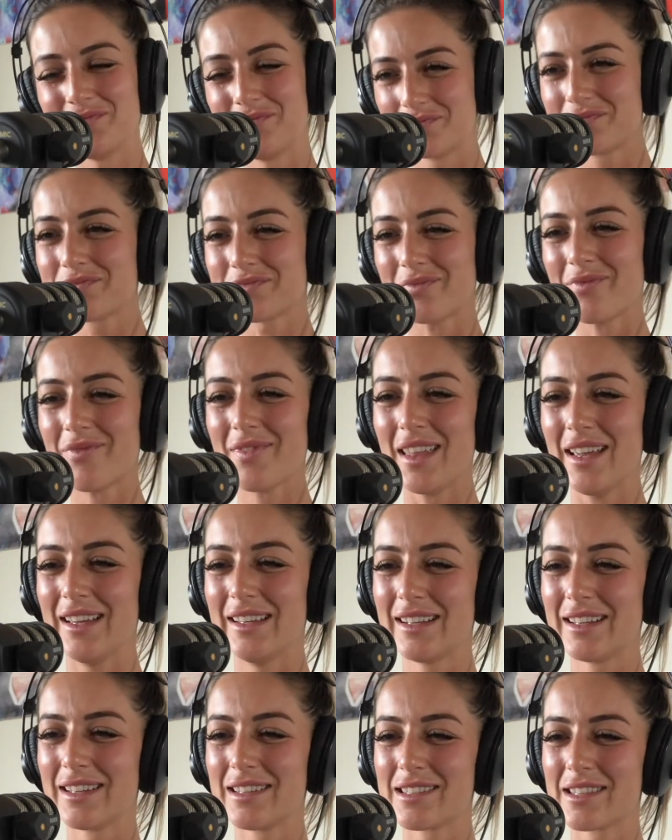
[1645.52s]
It
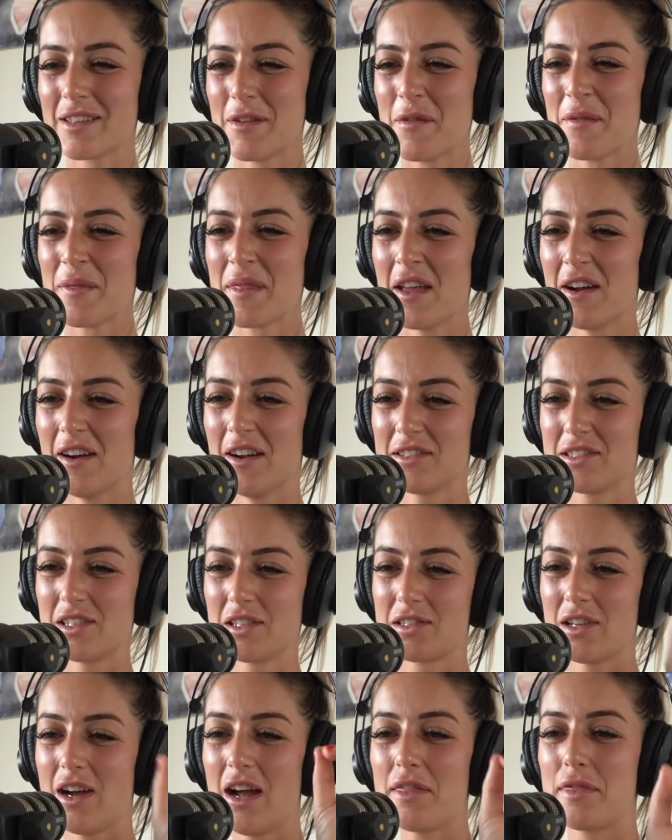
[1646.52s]
is. All right, so
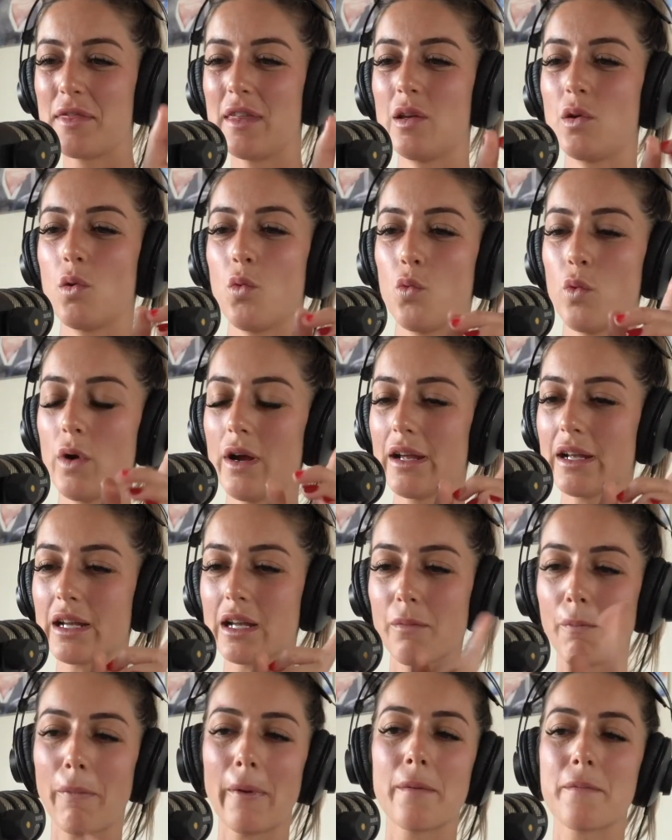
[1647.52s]
side thing, where
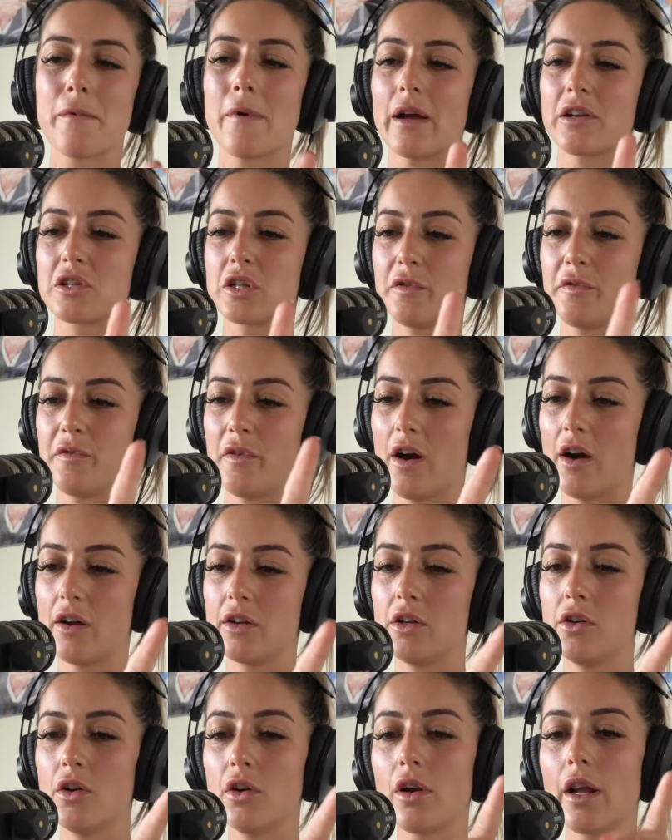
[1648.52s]
can people actually find you?
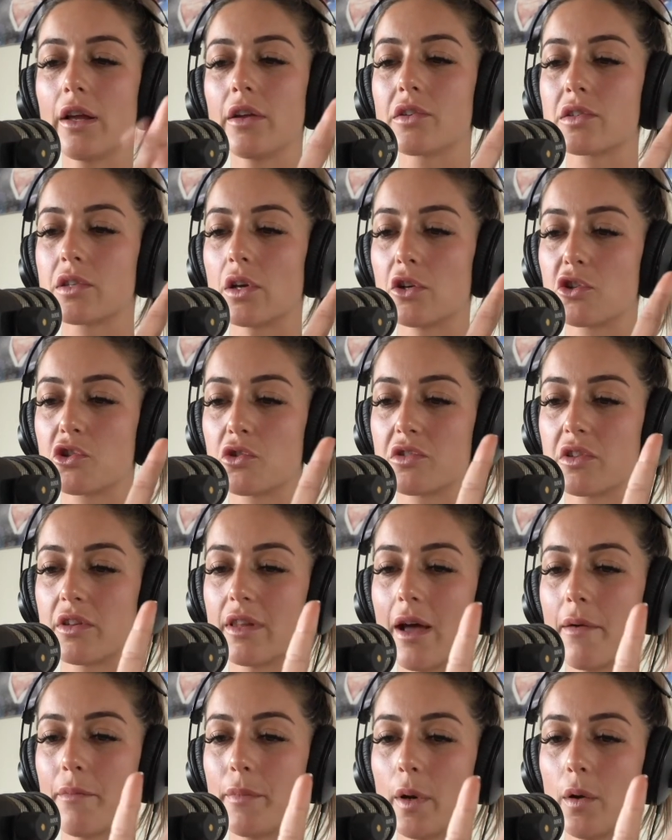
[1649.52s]
Not like your socials and
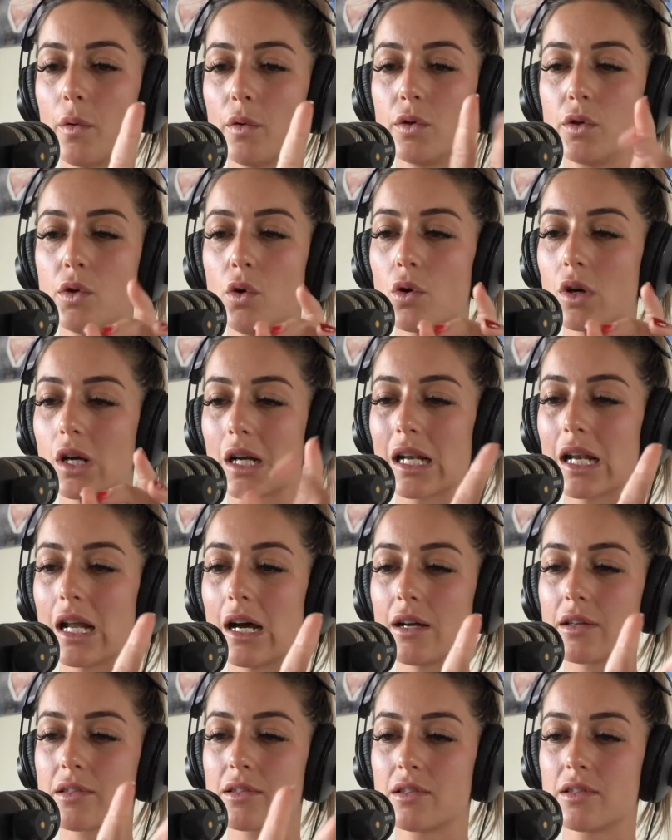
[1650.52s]
that, but your
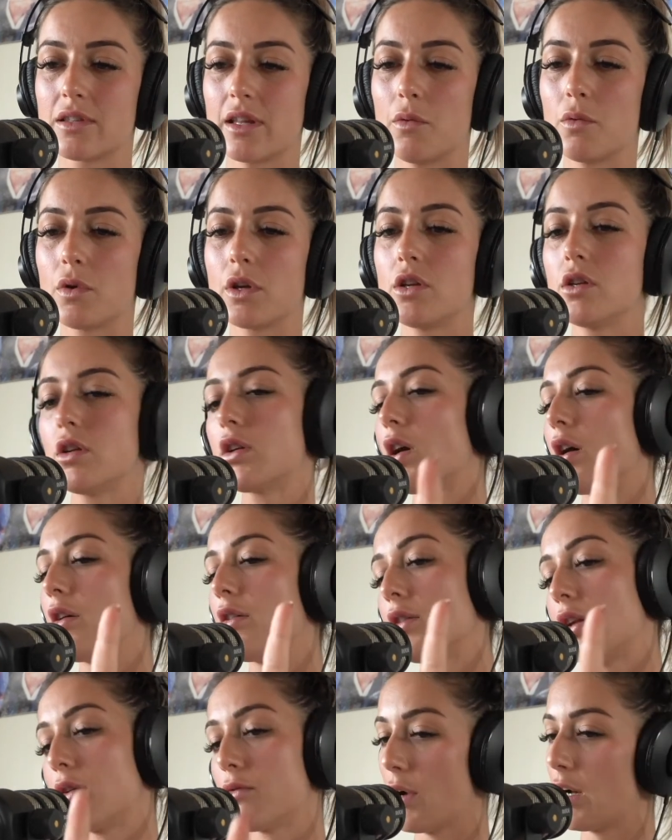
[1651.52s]
classes and that. What are you
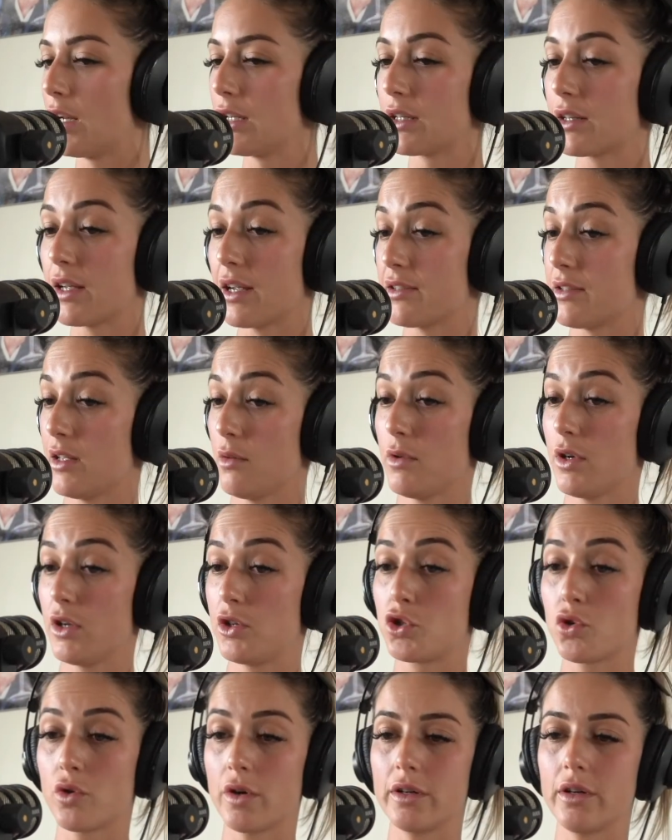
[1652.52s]
currently running in case they want to
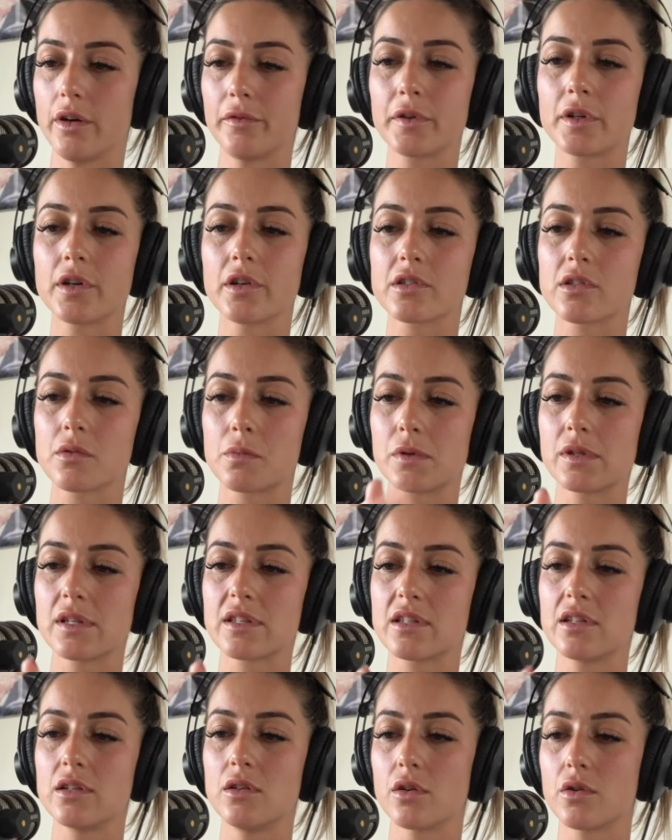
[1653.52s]
join? I forgot to put this
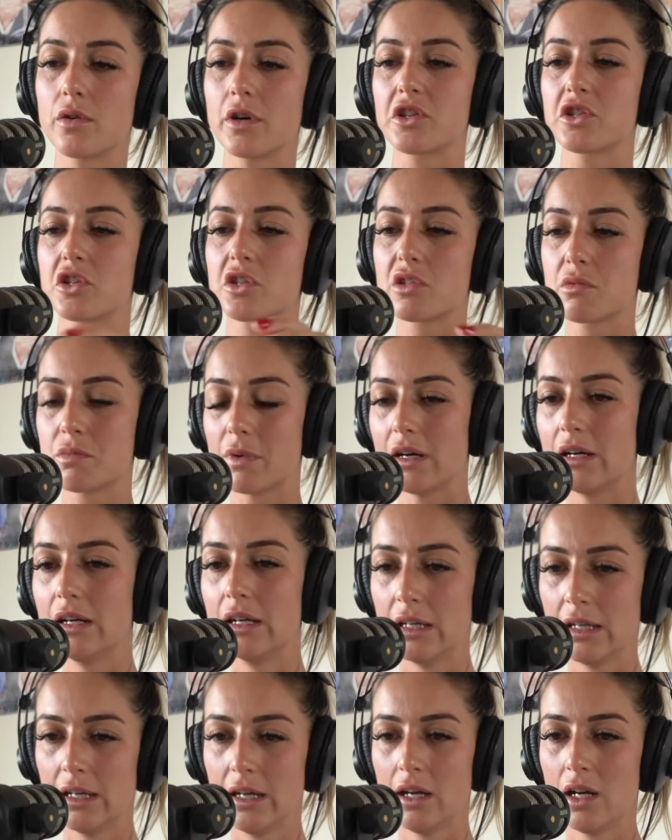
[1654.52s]
in your questions, but
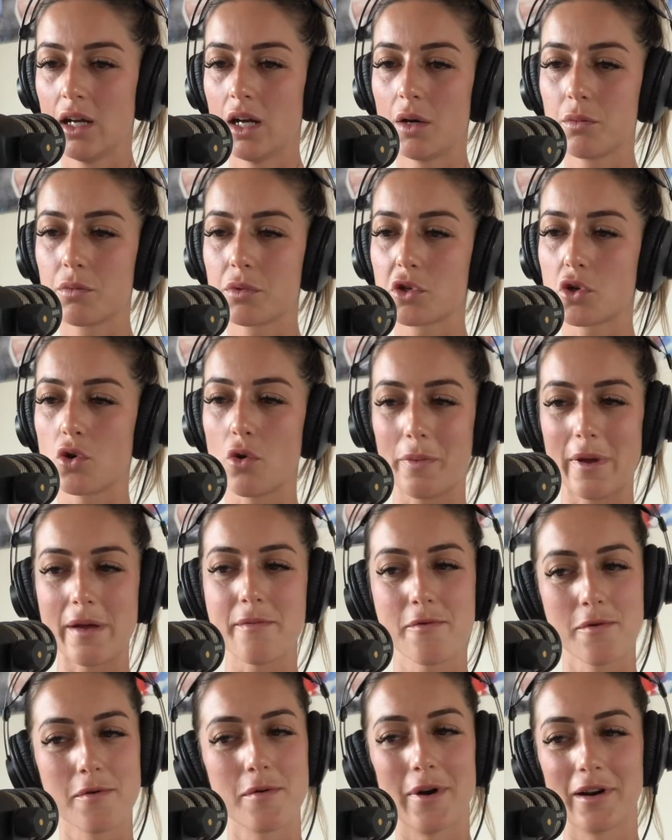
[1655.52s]
I'm sure people
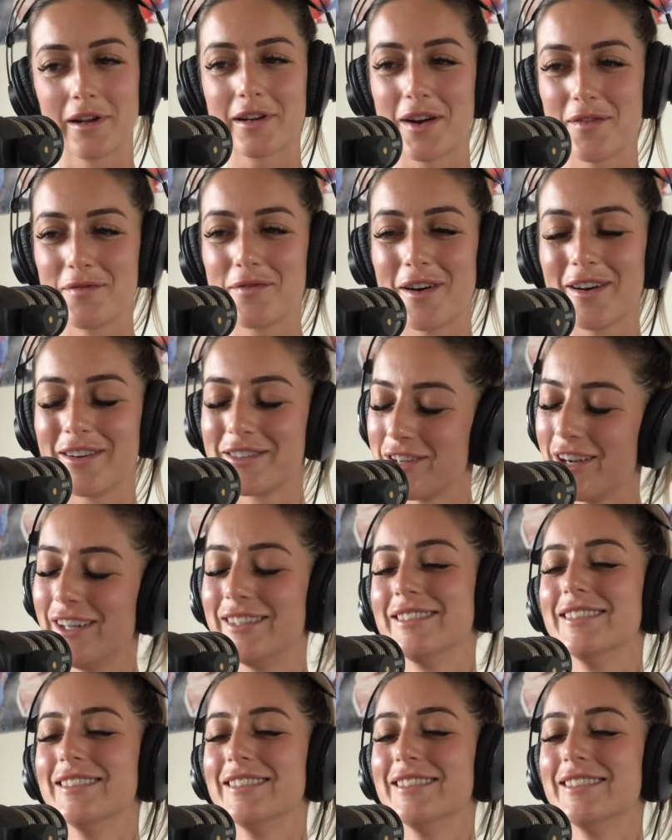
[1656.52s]
will want to come find you.